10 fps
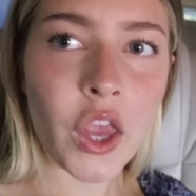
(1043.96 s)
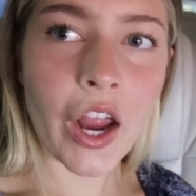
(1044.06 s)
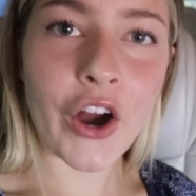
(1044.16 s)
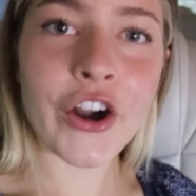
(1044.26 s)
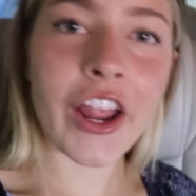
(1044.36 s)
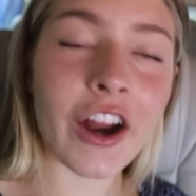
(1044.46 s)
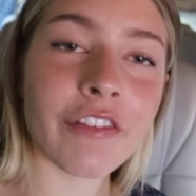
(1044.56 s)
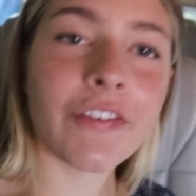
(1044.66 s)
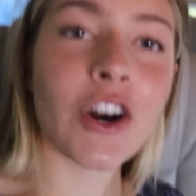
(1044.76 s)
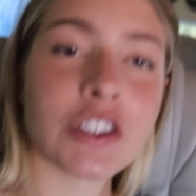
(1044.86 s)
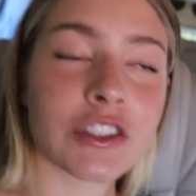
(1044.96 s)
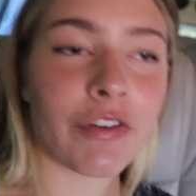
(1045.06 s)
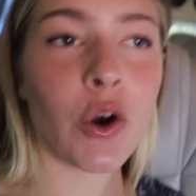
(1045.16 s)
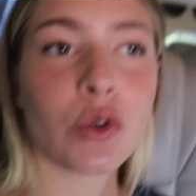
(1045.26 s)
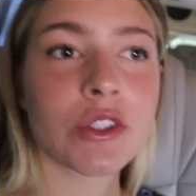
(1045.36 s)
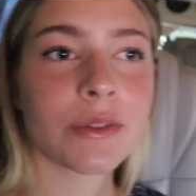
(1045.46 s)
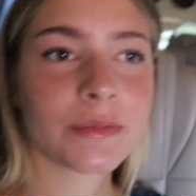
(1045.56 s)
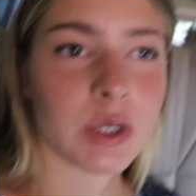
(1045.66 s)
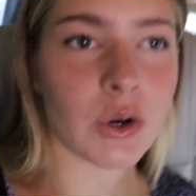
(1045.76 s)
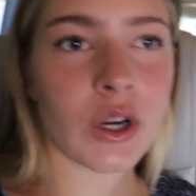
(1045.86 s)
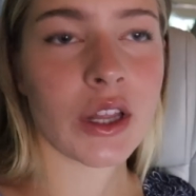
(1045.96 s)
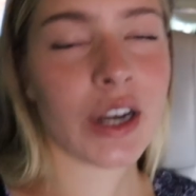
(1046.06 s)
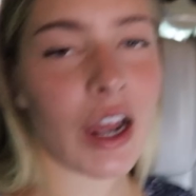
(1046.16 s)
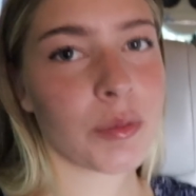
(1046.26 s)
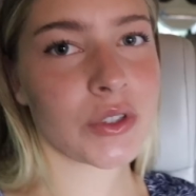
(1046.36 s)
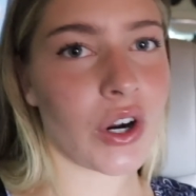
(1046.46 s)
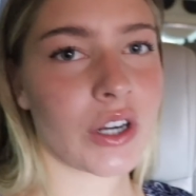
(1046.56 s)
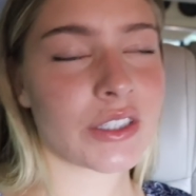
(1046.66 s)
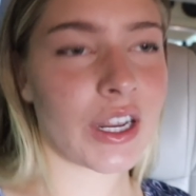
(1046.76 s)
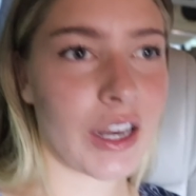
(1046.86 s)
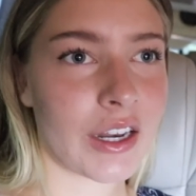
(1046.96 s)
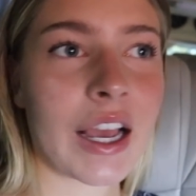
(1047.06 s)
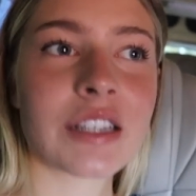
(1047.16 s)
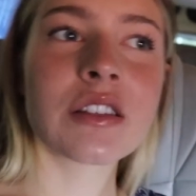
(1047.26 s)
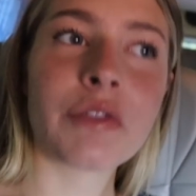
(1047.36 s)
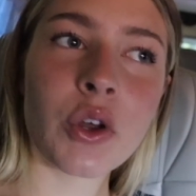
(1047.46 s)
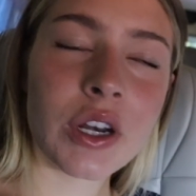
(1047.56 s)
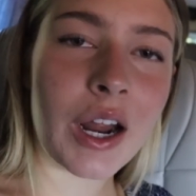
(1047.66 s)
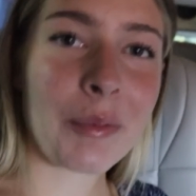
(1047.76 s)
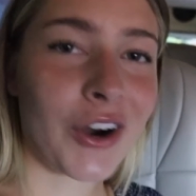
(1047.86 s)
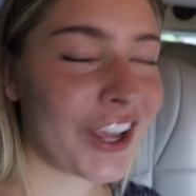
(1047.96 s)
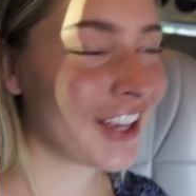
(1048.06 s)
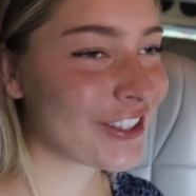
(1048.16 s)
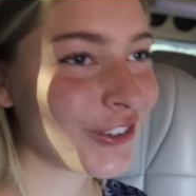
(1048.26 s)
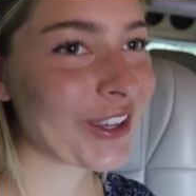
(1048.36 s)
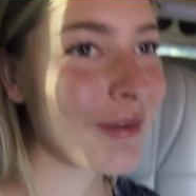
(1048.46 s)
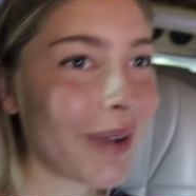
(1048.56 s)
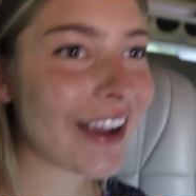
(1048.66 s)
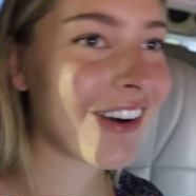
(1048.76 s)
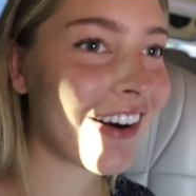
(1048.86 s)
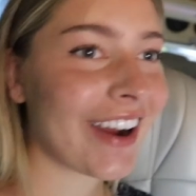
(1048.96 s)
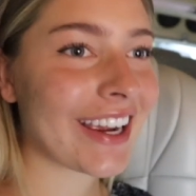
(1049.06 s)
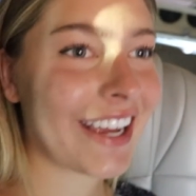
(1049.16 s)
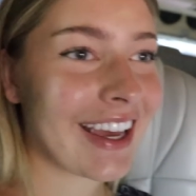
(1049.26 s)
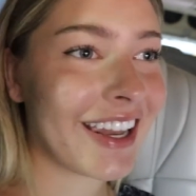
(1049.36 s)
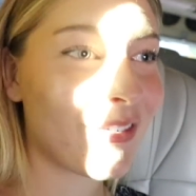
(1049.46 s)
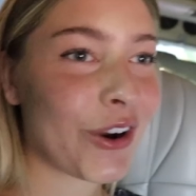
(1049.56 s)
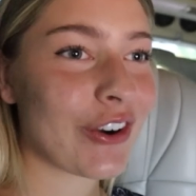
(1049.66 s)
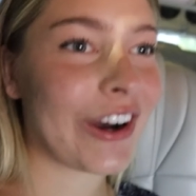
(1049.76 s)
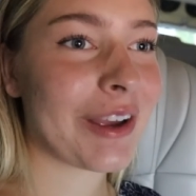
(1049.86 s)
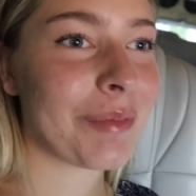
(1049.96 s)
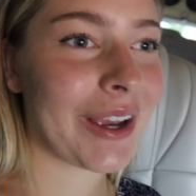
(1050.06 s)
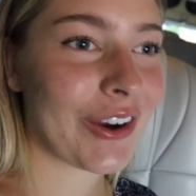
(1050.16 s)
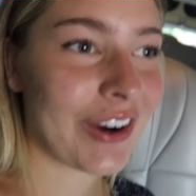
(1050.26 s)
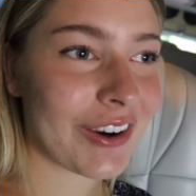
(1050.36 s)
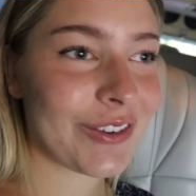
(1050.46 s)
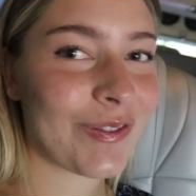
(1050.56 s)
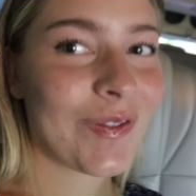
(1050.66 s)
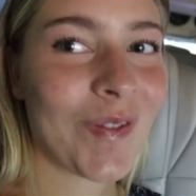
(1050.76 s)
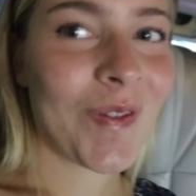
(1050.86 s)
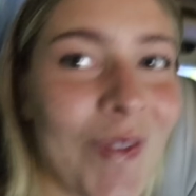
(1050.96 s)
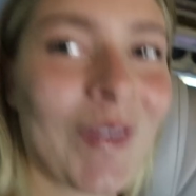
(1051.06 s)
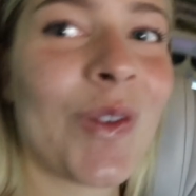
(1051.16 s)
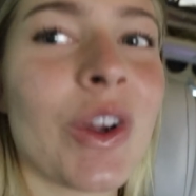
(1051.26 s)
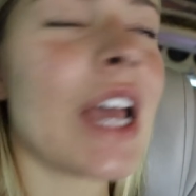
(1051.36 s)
You heard it here first, folks. So we're going to the night bazaar instead. I guess the floating night market's only in Bangkok and we are not in Bangkok. We're